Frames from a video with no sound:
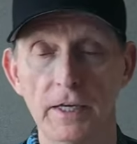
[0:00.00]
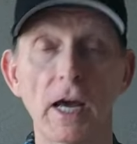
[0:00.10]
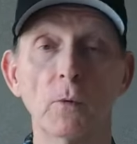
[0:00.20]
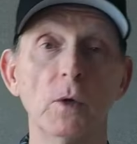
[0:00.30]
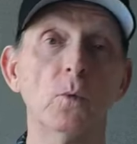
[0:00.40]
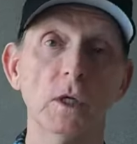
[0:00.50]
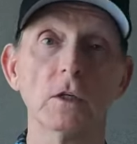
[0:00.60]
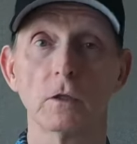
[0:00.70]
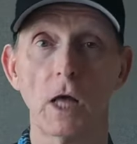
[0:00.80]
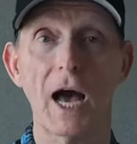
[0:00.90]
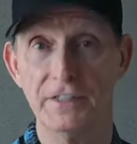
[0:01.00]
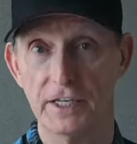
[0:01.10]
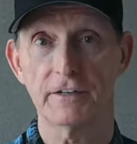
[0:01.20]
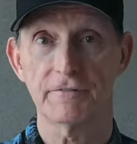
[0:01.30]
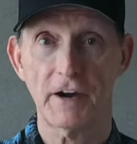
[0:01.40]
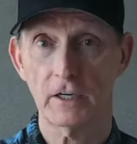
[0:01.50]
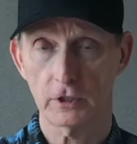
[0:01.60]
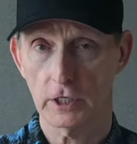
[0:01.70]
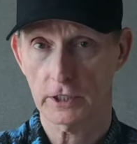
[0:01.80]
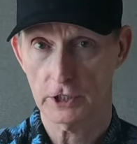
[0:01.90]
Now, we will identify our
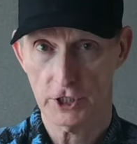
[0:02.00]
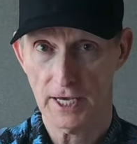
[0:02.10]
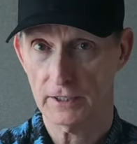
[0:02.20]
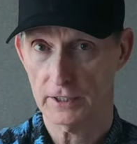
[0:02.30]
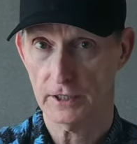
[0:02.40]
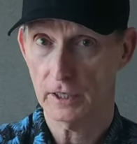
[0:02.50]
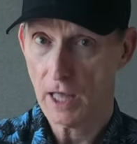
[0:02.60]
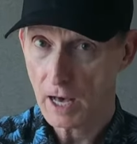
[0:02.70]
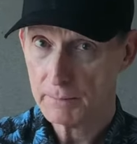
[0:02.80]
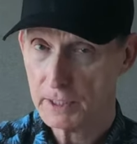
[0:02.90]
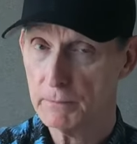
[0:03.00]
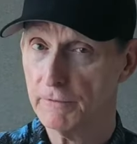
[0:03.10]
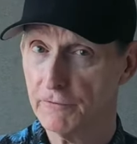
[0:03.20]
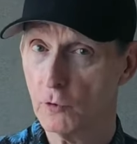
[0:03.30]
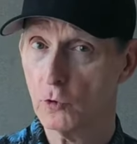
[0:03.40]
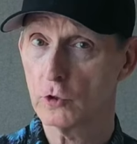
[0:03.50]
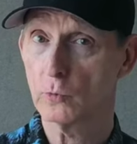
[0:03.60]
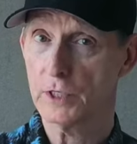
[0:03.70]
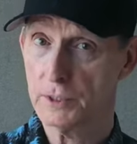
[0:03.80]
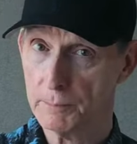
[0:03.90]
luggage down in the lobby before
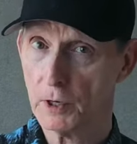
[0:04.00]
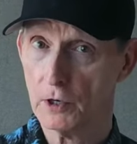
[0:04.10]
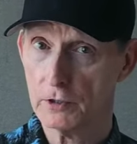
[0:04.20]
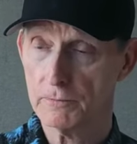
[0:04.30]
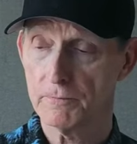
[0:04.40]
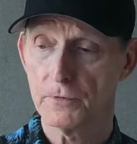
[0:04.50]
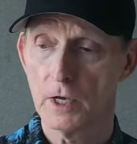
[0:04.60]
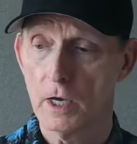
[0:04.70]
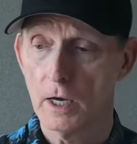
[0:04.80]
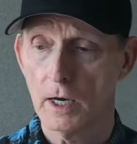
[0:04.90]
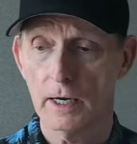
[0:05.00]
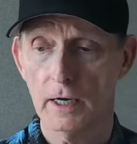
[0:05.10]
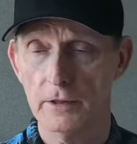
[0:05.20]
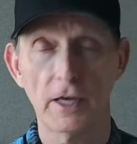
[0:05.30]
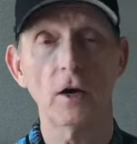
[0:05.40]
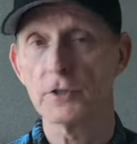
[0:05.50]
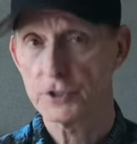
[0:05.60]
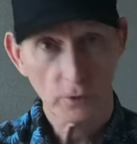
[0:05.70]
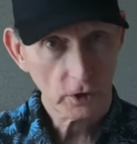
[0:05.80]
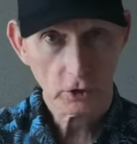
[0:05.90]
we depart uh, they
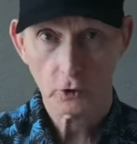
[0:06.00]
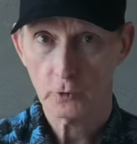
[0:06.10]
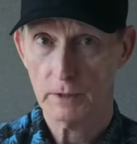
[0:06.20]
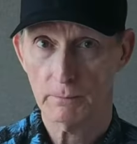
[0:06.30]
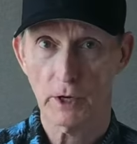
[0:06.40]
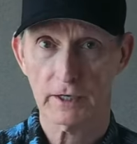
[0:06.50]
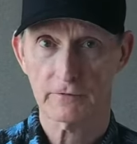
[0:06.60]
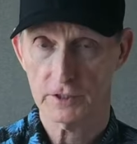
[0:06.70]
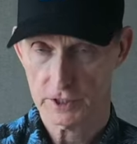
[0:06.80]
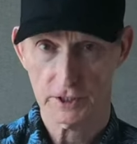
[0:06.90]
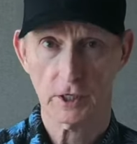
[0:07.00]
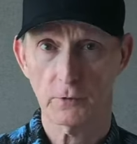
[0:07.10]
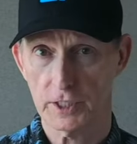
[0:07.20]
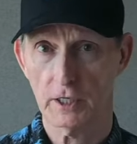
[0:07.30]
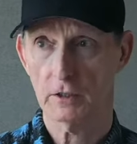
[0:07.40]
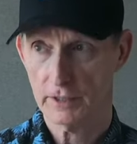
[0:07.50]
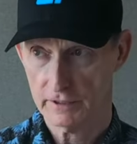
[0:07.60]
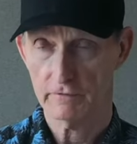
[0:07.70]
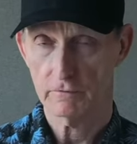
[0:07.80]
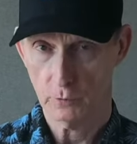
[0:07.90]
also are including breakfast. This hotel,
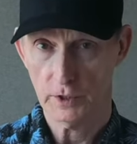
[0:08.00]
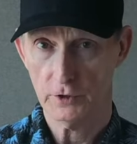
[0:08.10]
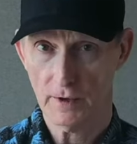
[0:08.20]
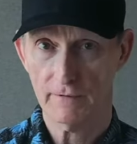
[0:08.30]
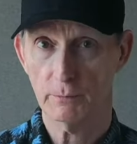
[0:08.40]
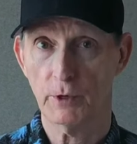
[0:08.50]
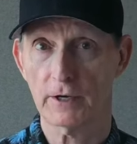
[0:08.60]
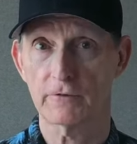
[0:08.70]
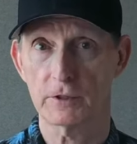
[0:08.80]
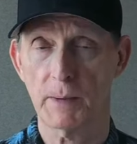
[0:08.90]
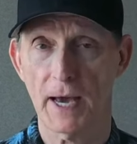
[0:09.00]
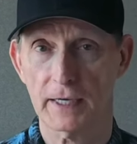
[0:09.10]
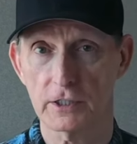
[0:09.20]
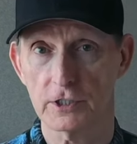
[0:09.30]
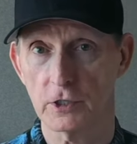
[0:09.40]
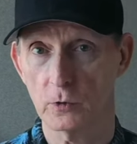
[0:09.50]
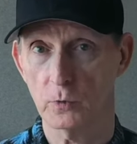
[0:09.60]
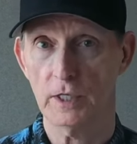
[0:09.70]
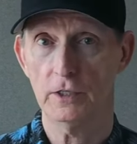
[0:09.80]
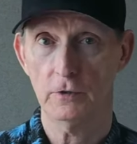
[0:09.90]
they we do have a breakfast package, so
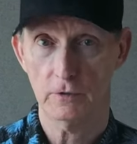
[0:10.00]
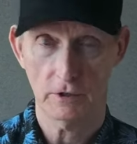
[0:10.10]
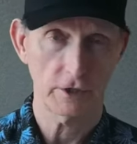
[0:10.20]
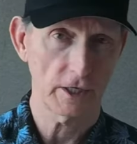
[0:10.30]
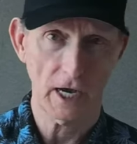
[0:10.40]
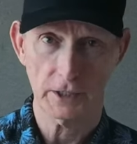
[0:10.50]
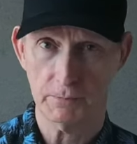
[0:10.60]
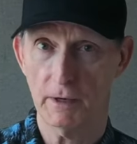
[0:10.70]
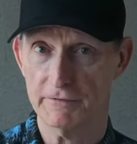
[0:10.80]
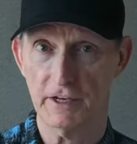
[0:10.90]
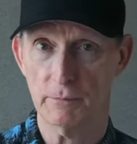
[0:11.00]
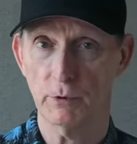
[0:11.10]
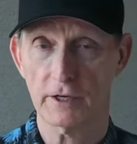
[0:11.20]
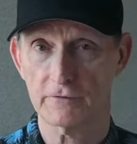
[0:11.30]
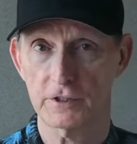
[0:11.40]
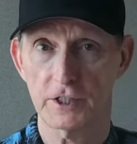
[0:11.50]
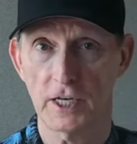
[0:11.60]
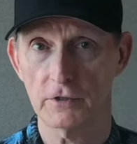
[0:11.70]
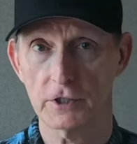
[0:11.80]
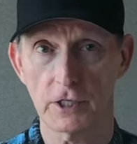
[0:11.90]
we do. There's a nice buffet breakfast
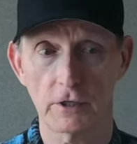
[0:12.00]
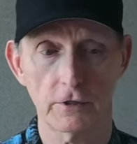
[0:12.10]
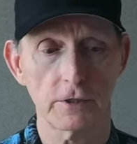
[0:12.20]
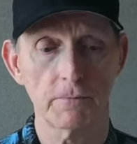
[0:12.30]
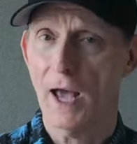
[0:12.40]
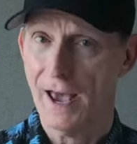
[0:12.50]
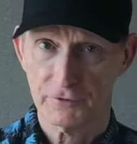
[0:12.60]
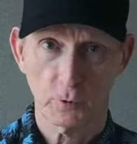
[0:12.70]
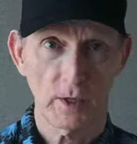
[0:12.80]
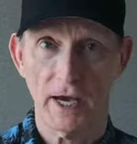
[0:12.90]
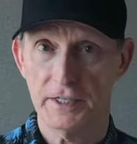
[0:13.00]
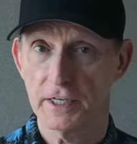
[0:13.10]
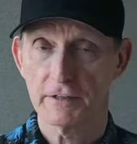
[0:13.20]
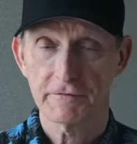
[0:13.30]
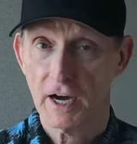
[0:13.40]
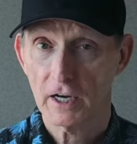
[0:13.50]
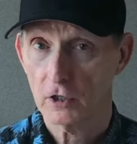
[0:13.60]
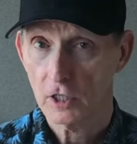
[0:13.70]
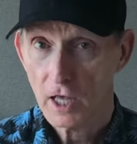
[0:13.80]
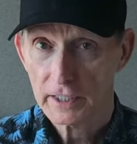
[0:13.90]
downstairs. After we identify
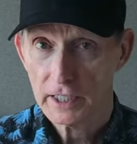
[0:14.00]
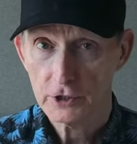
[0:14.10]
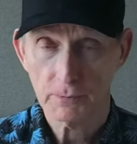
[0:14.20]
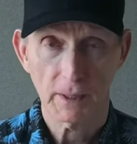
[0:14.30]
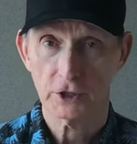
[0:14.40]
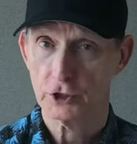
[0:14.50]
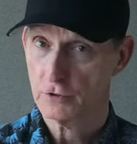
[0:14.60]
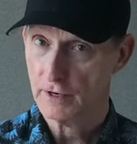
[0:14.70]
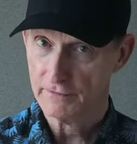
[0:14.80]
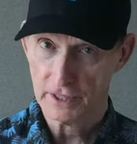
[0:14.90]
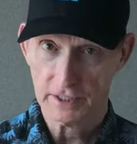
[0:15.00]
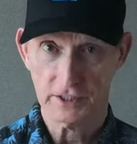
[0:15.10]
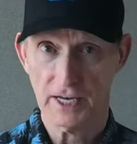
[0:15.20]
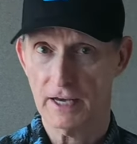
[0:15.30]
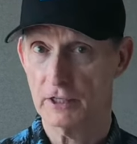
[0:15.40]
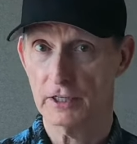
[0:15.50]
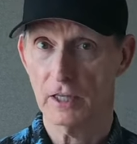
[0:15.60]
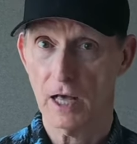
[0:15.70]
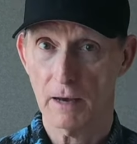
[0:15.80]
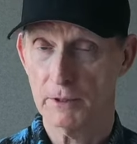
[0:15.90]
our luggage, make sure everything's down in the
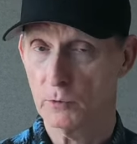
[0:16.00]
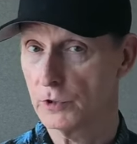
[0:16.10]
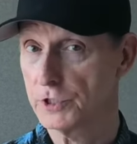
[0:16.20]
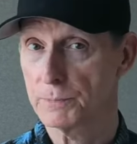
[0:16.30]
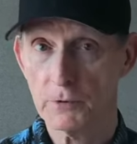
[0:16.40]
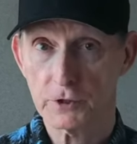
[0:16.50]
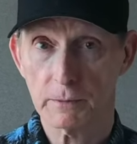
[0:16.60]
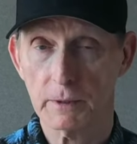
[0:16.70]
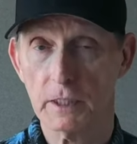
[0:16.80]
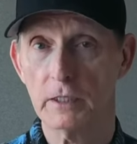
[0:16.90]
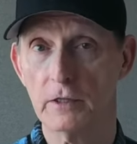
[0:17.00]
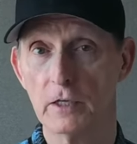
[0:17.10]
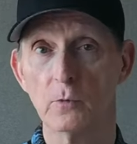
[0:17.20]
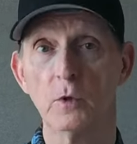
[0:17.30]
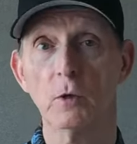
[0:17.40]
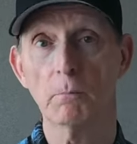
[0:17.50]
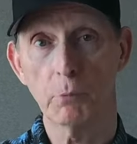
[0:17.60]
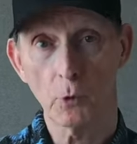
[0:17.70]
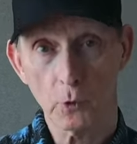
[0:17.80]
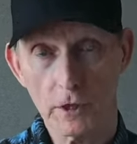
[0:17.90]
lobby where it's supposed to be, then we'll
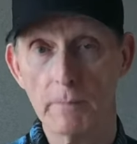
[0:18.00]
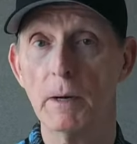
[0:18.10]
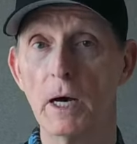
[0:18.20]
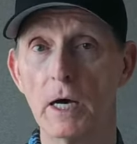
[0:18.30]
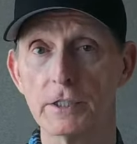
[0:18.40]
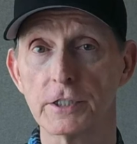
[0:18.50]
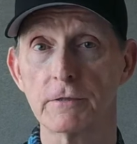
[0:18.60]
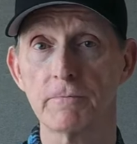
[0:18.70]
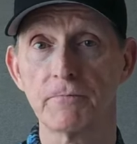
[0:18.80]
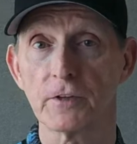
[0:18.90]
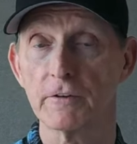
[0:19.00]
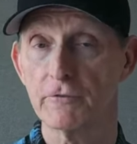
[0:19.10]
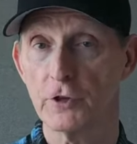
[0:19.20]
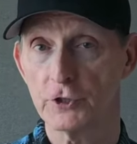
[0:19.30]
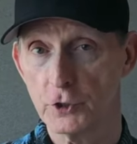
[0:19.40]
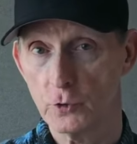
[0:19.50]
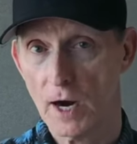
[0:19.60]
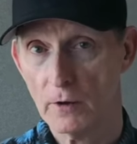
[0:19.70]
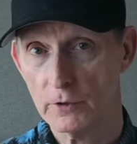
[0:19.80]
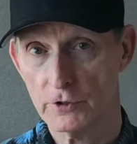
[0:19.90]
board the bus for the
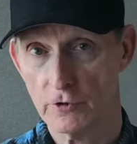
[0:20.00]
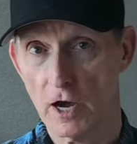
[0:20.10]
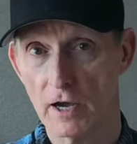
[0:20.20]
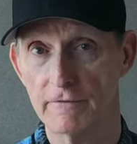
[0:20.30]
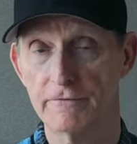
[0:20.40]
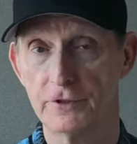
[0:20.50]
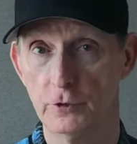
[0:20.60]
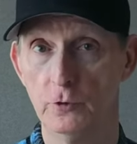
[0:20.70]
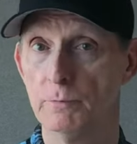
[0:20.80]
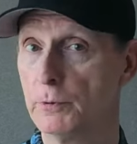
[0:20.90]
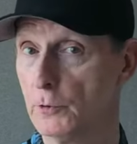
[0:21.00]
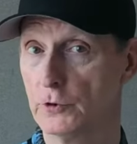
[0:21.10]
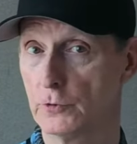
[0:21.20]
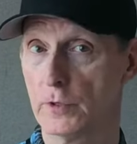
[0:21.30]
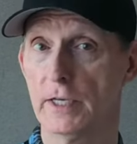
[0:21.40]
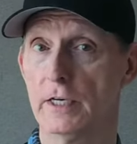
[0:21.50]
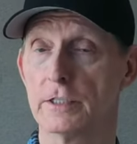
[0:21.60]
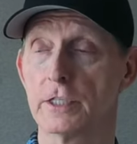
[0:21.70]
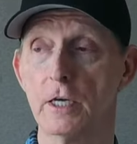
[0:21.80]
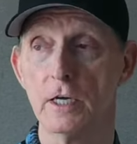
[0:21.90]
two-hour drive to
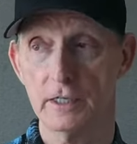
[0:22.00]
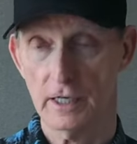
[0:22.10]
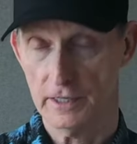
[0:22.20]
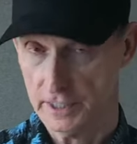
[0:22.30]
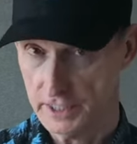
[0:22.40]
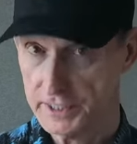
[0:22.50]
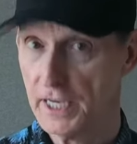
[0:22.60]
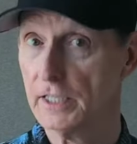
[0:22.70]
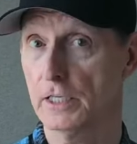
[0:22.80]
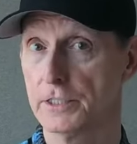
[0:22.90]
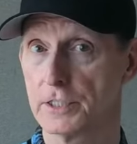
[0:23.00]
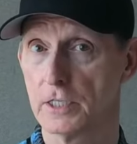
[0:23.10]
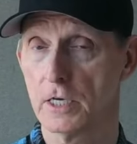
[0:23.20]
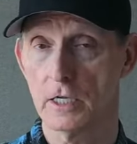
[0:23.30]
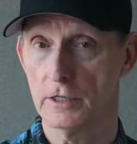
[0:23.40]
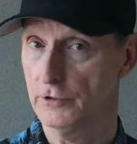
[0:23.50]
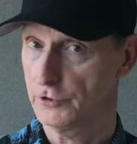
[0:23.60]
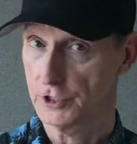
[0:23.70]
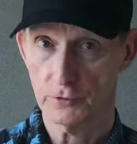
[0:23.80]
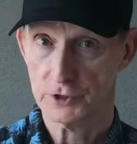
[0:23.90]
Puntarenas. Now they did tell us
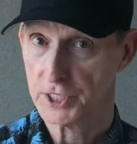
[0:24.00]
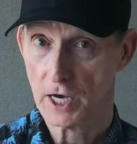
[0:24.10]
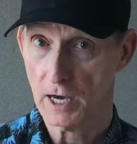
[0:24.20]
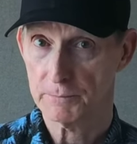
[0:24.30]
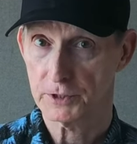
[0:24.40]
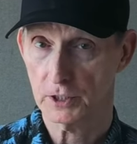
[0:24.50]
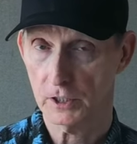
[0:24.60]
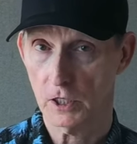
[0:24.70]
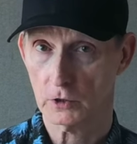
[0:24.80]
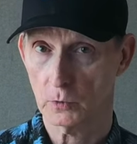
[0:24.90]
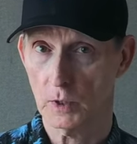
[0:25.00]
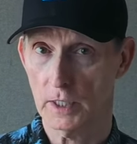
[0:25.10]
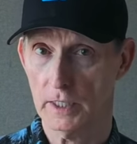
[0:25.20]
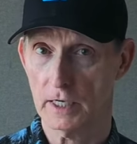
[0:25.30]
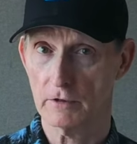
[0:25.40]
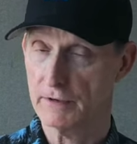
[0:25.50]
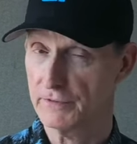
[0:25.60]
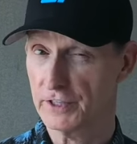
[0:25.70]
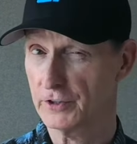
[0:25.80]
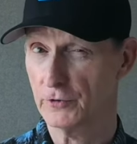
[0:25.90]
there's no stops along the way. I don't even
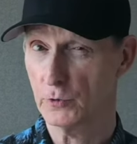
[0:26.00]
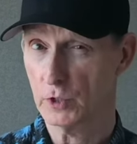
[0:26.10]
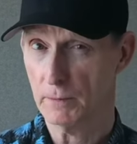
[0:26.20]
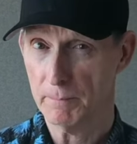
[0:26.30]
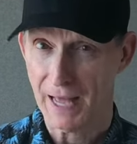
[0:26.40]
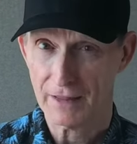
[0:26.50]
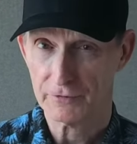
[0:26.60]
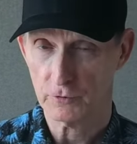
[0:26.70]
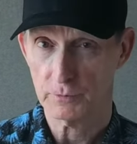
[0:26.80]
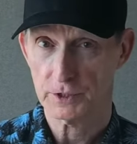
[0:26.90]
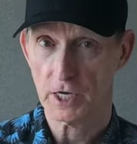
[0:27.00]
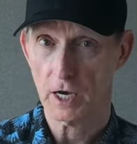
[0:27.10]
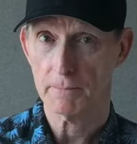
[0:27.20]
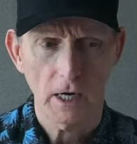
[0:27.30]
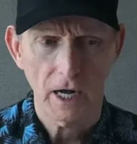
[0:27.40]
think they're doing a bathroom stop.